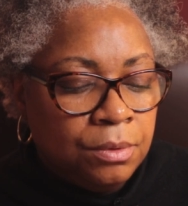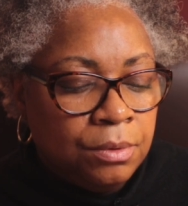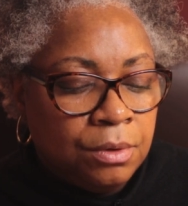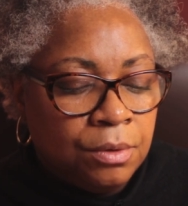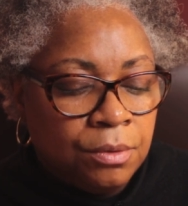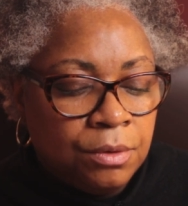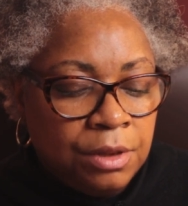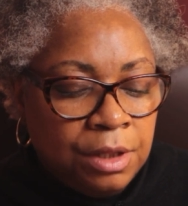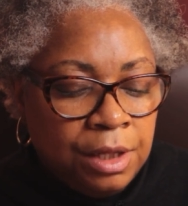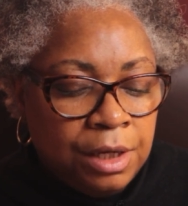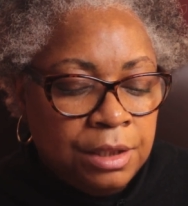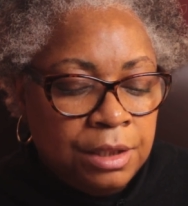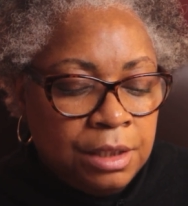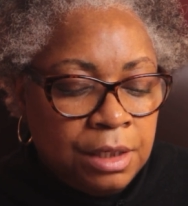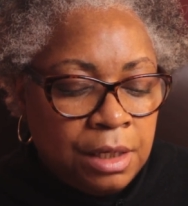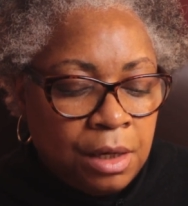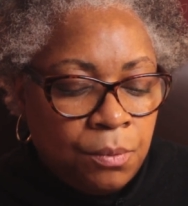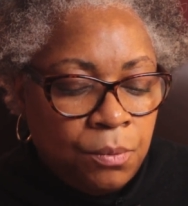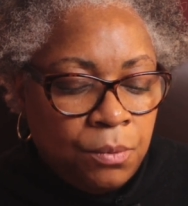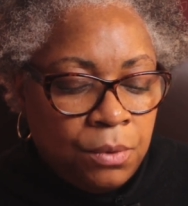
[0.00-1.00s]
the thing
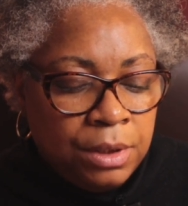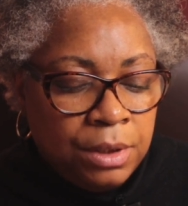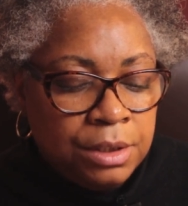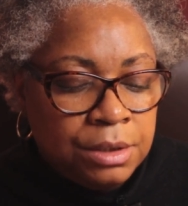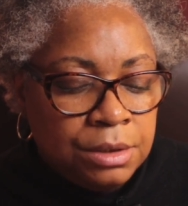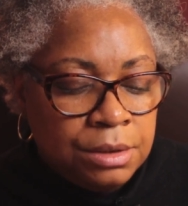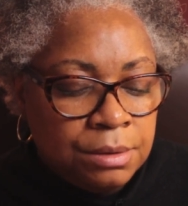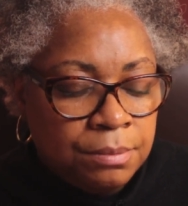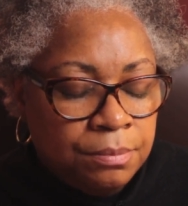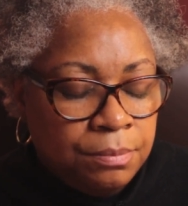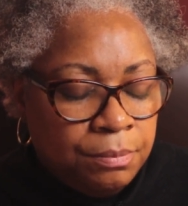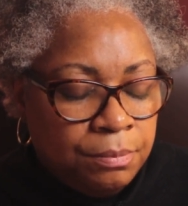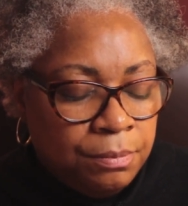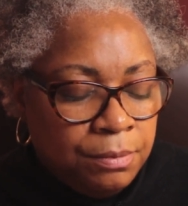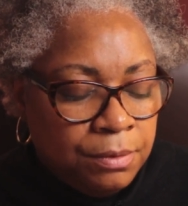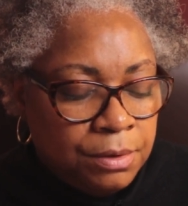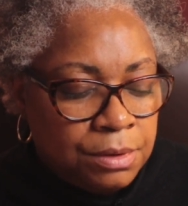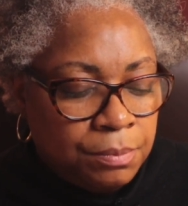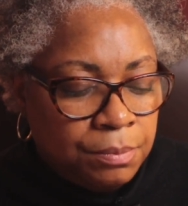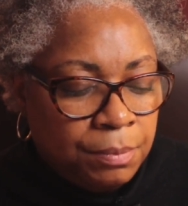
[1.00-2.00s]
that I wanted
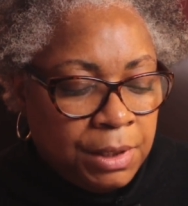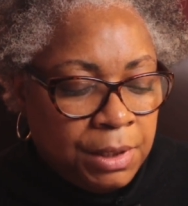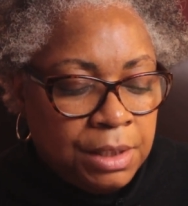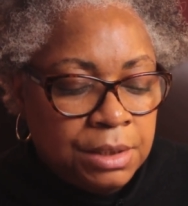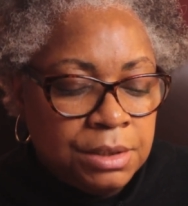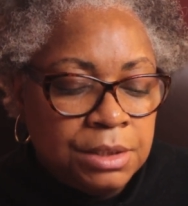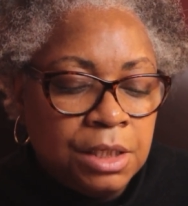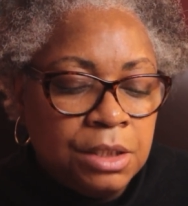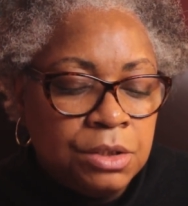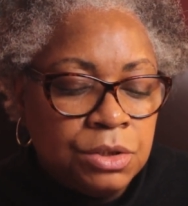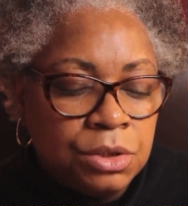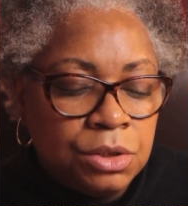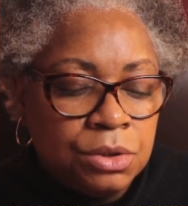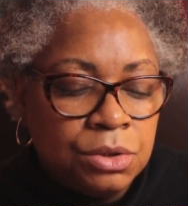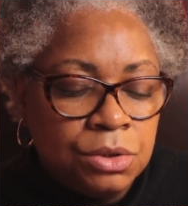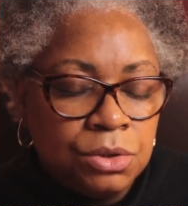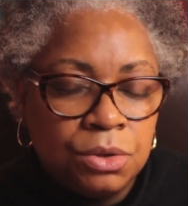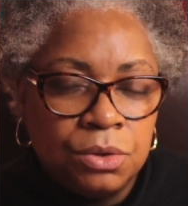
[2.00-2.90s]
to pay attention